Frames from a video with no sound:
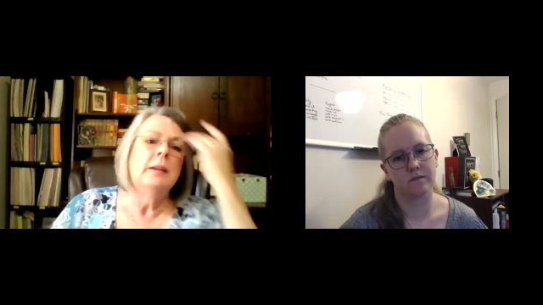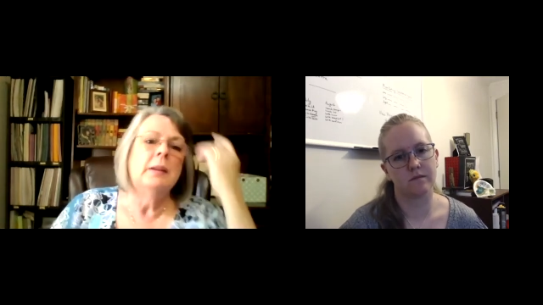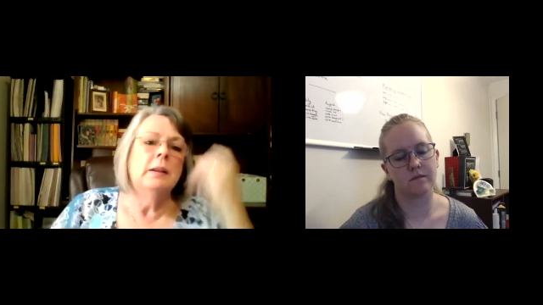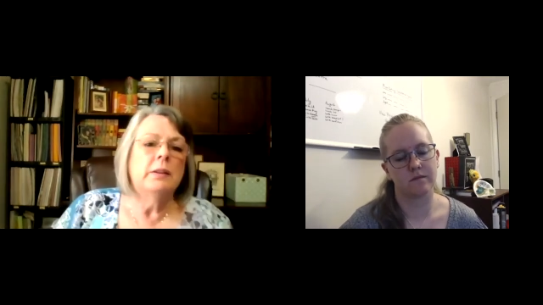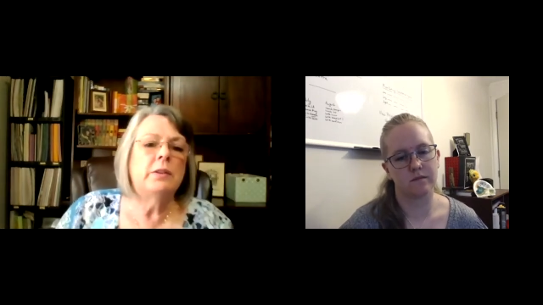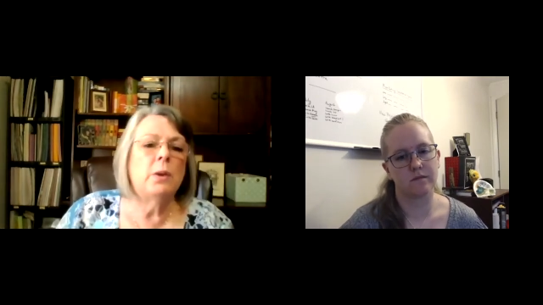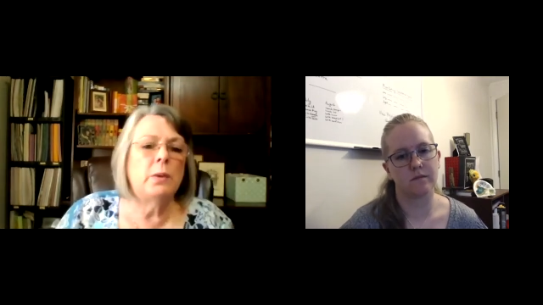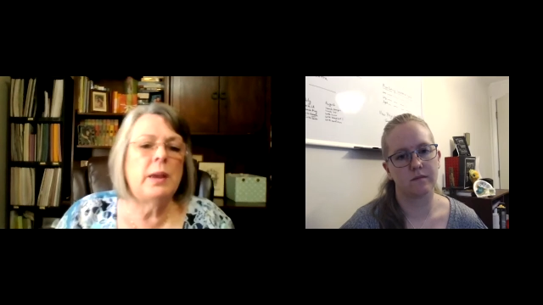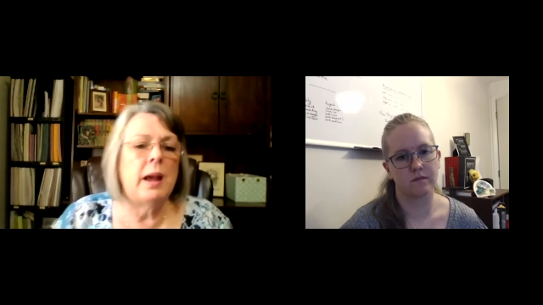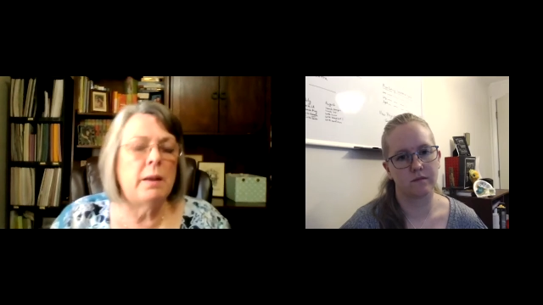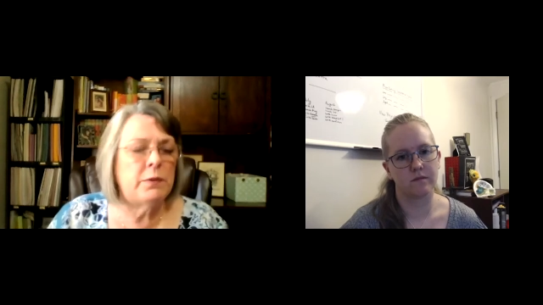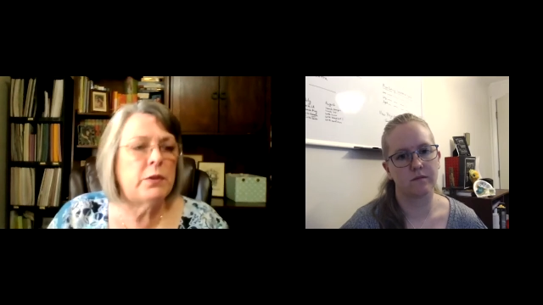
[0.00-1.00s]
Speaker 1: So yeah,
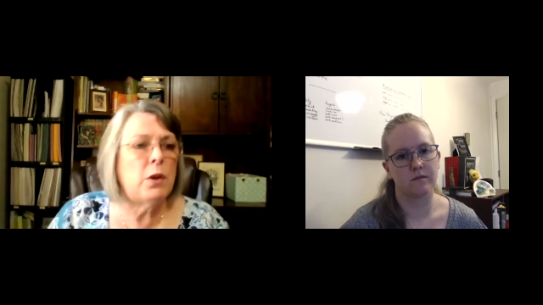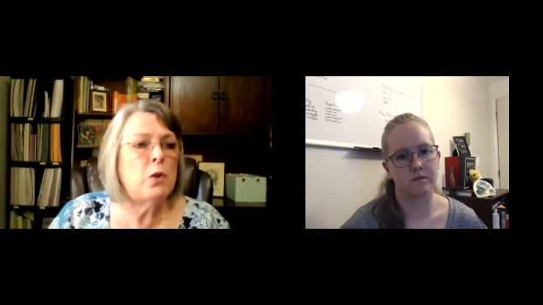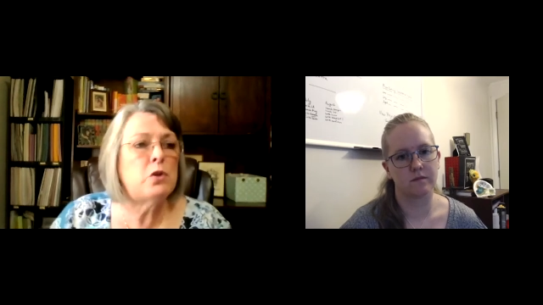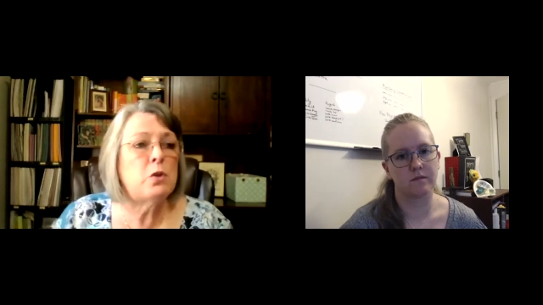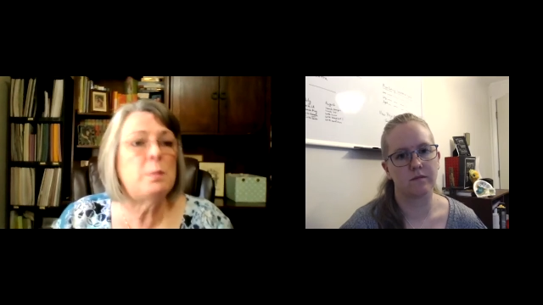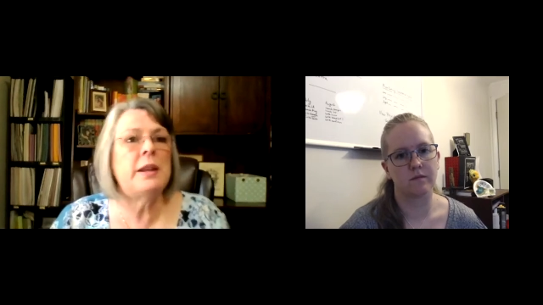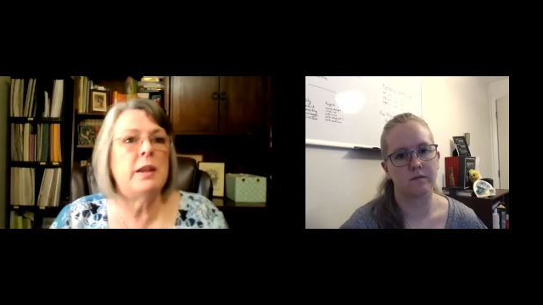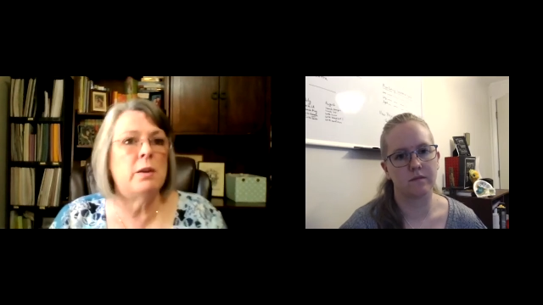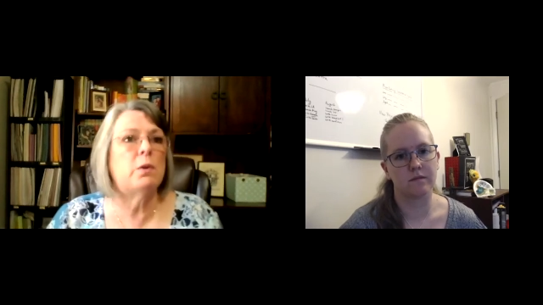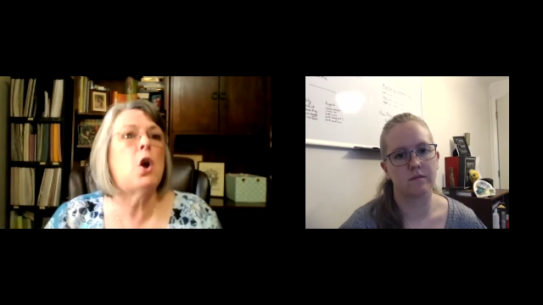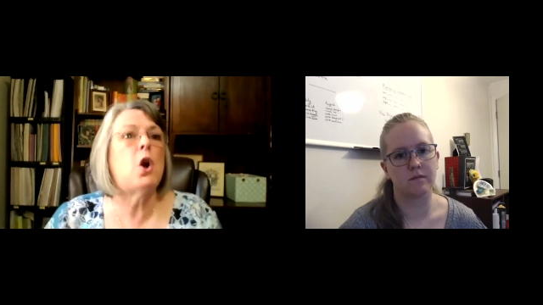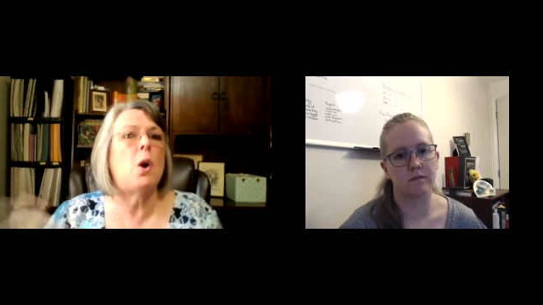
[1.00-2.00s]
social media
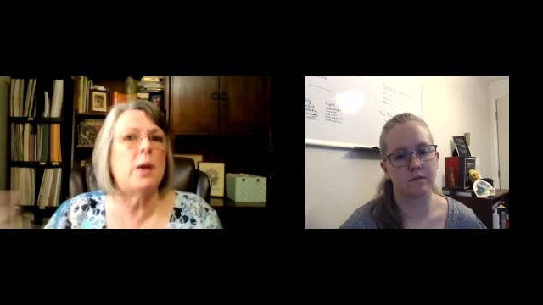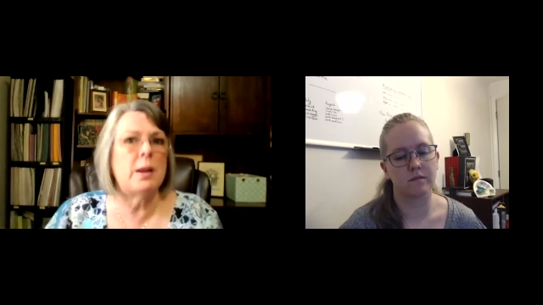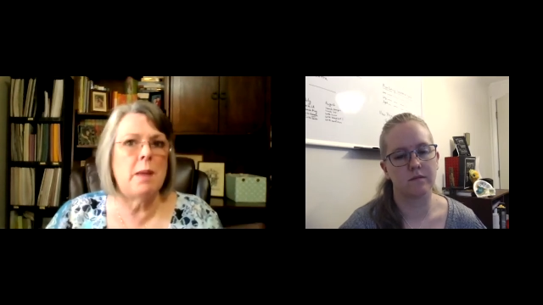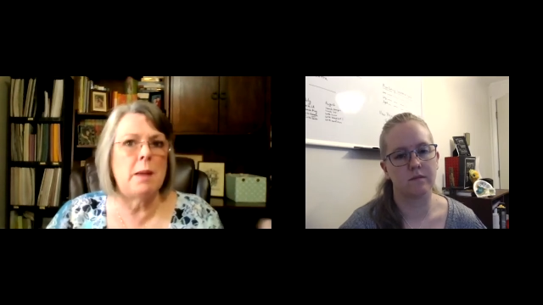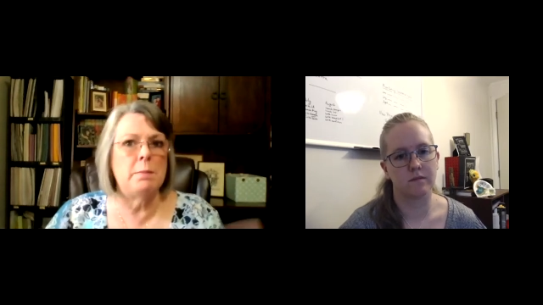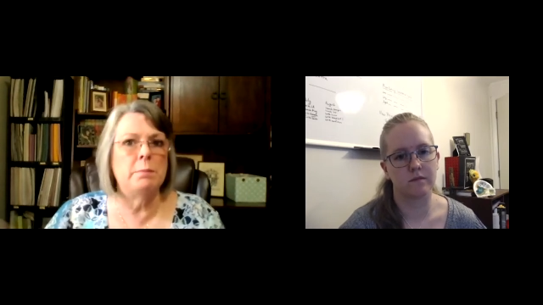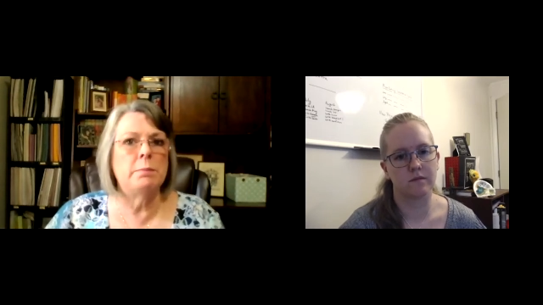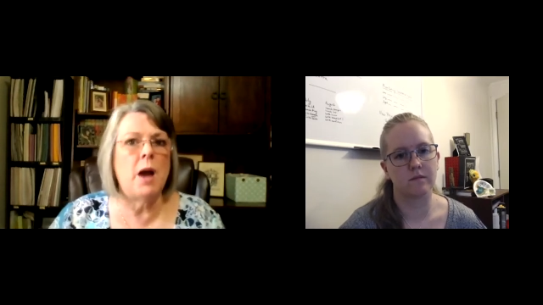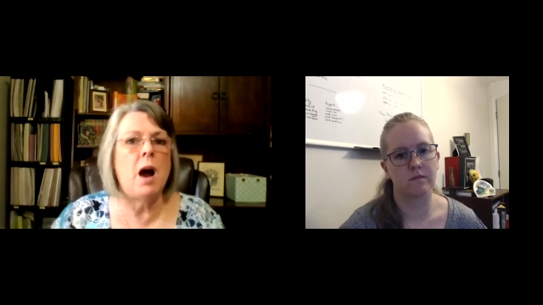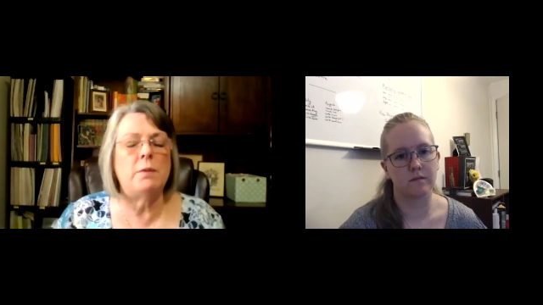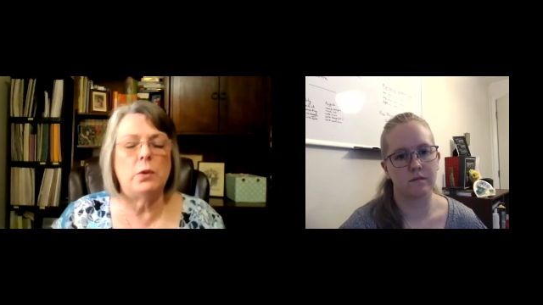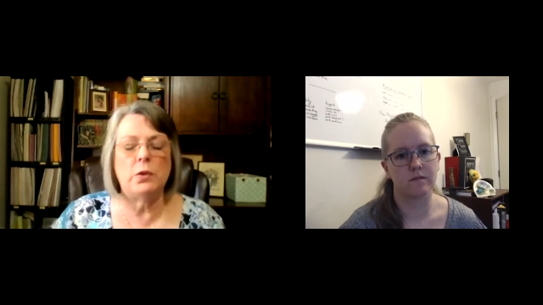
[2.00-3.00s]
regarding my
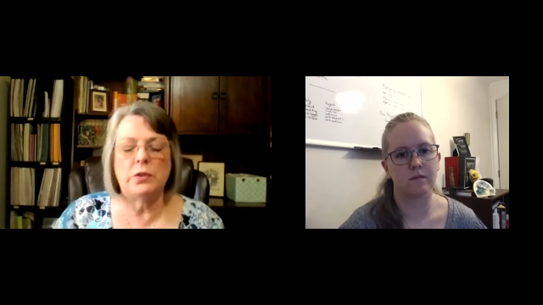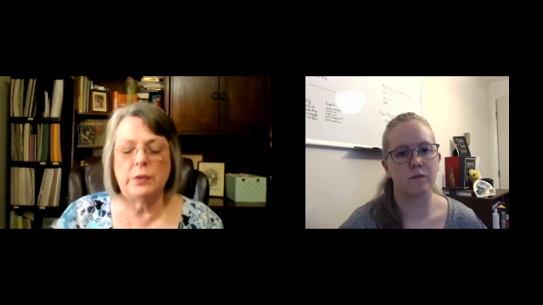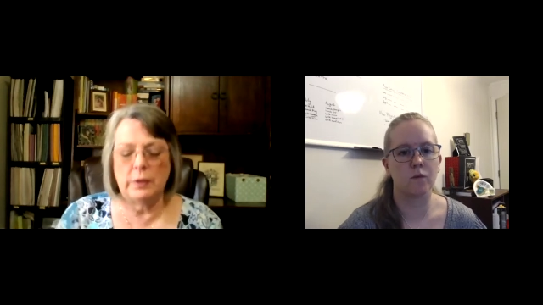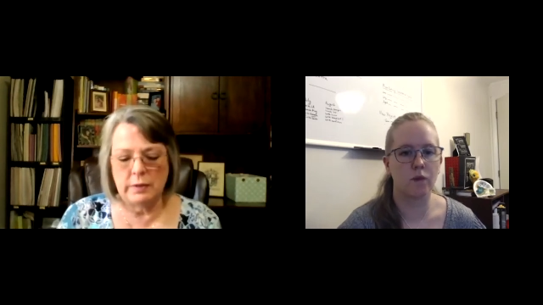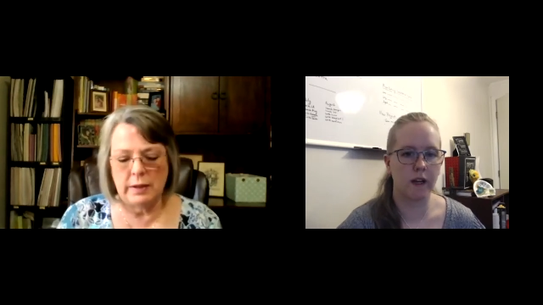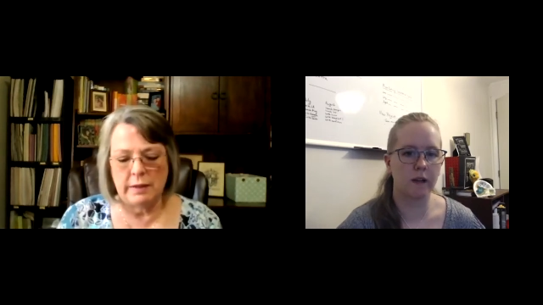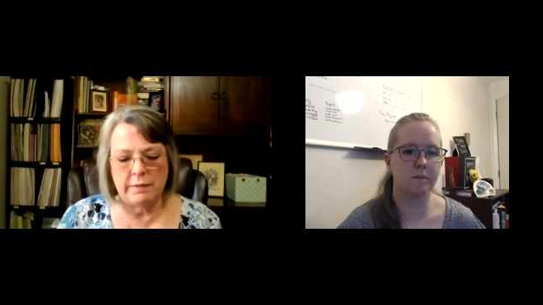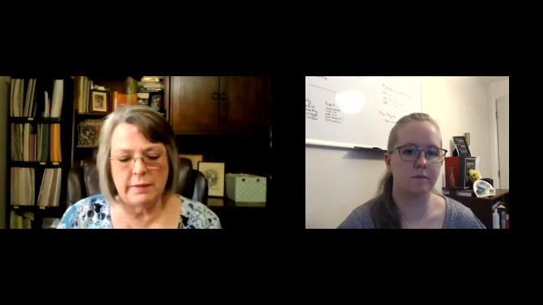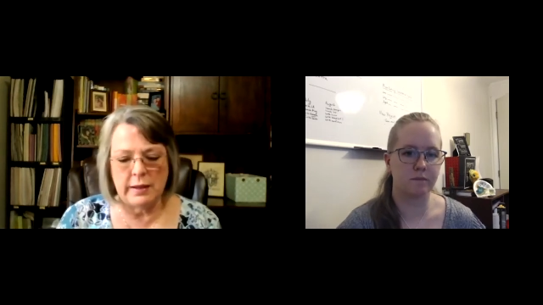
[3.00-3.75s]
novels and things.